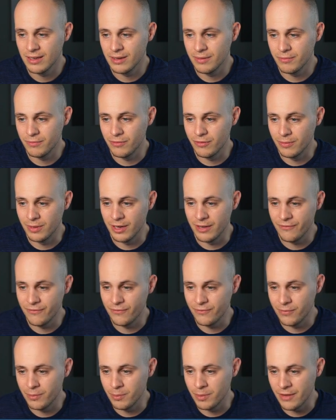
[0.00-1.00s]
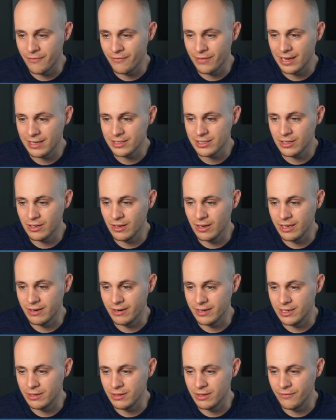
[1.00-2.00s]
From my, from my fact earlier,
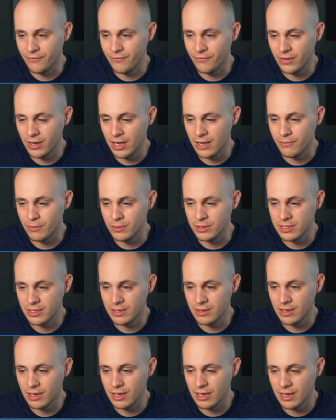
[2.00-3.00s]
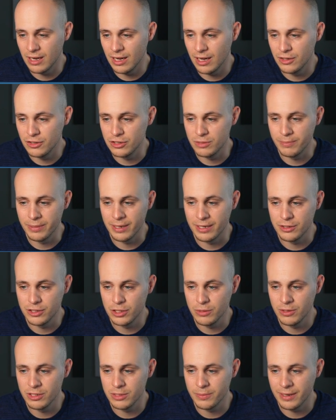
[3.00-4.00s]
I know that 5 was uh, 100,
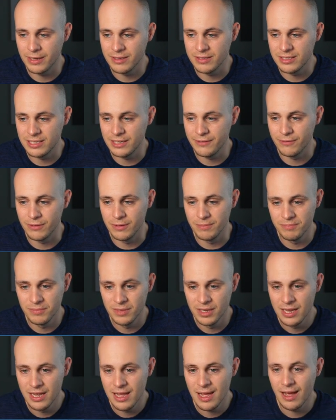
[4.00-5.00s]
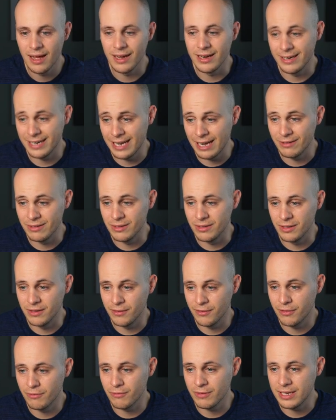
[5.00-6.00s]
200 pounds different, and I now know
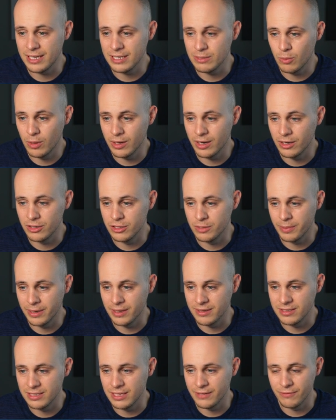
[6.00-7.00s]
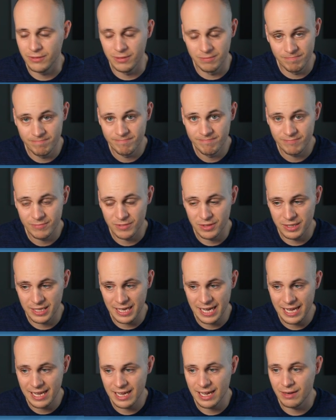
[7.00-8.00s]
that 3 is 100 pounds different.
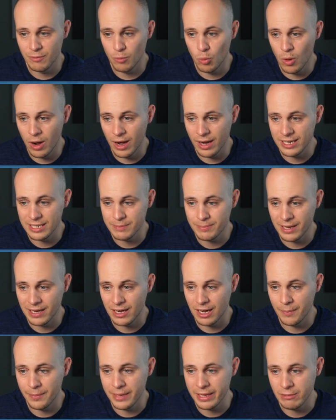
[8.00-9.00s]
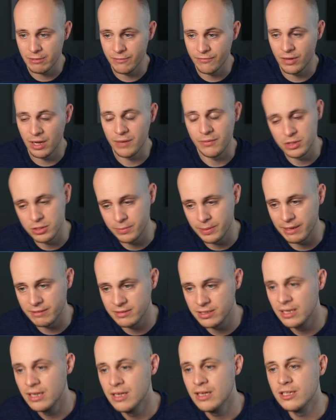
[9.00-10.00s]
Okay, and 1 is back up here with 500
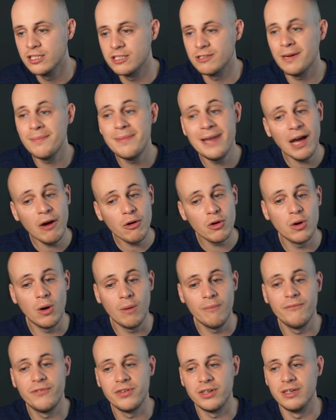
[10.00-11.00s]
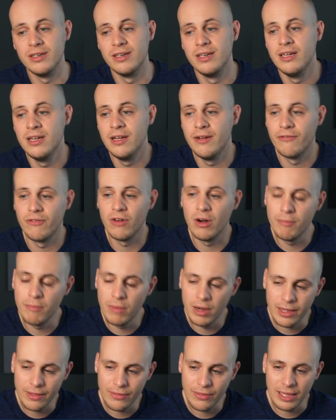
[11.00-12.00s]
pounds. So I'm now confident from
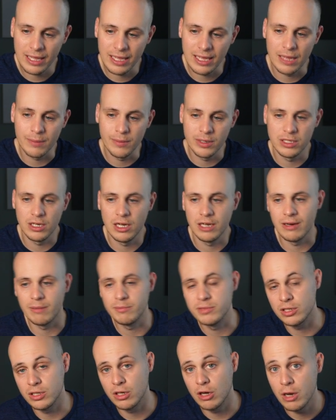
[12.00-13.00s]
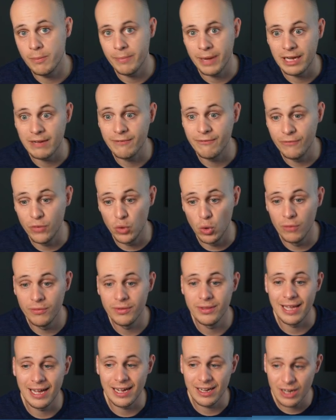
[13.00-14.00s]
my thinking and my diagrams and going back and forth
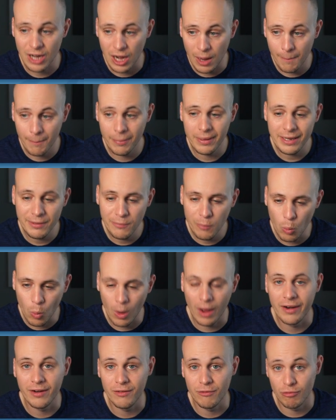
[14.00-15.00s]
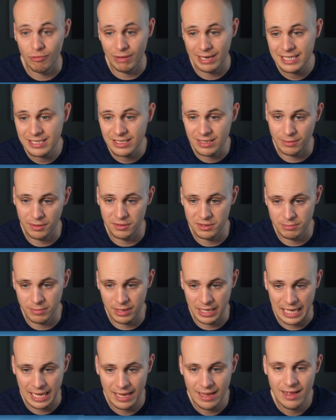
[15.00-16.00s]
that company 1 raised the most
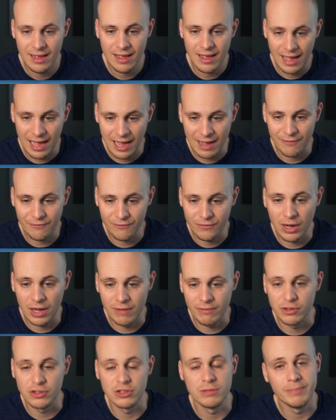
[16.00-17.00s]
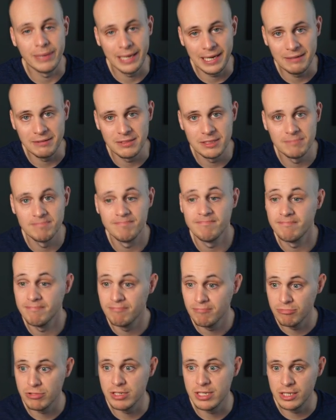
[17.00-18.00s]
money at 500 pounds.
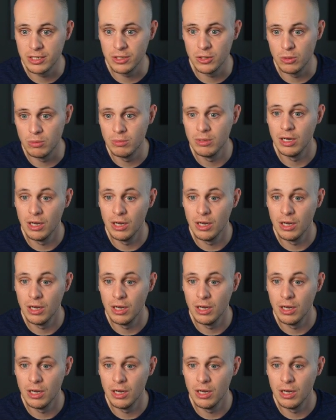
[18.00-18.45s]
Pretty cool.